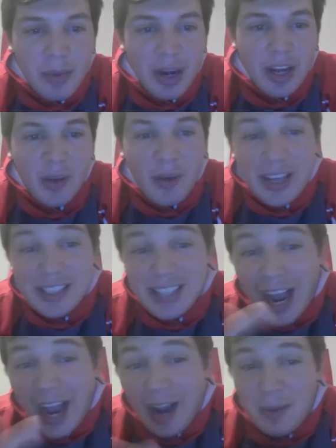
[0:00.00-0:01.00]
Anyways,
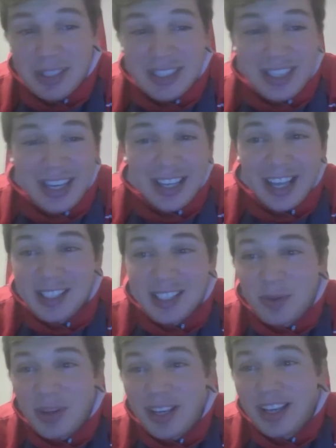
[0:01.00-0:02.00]
Iowa State
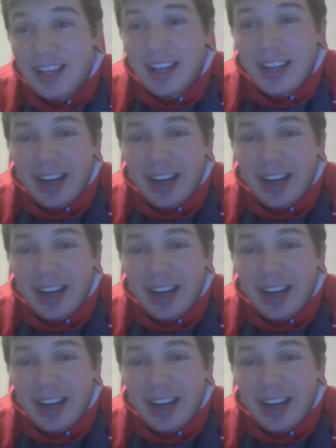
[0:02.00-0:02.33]
last week,